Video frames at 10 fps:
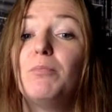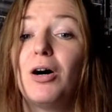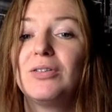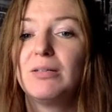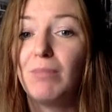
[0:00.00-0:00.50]

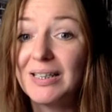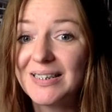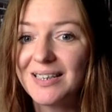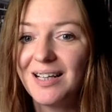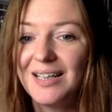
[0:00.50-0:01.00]
about the
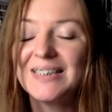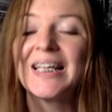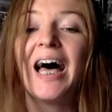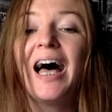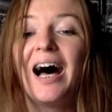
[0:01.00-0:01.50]

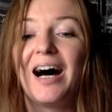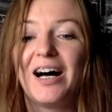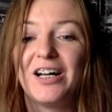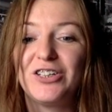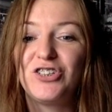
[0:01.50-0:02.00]
masterclass.
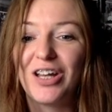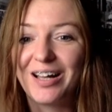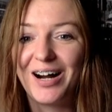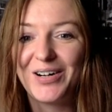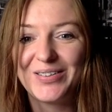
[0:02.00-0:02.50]

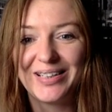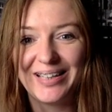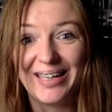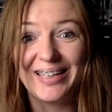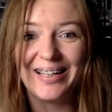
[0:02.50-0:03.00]
Check out the
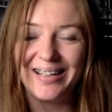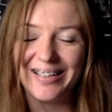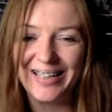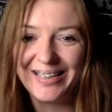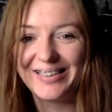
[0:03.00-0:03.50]
link
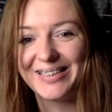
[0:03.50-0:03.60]
in the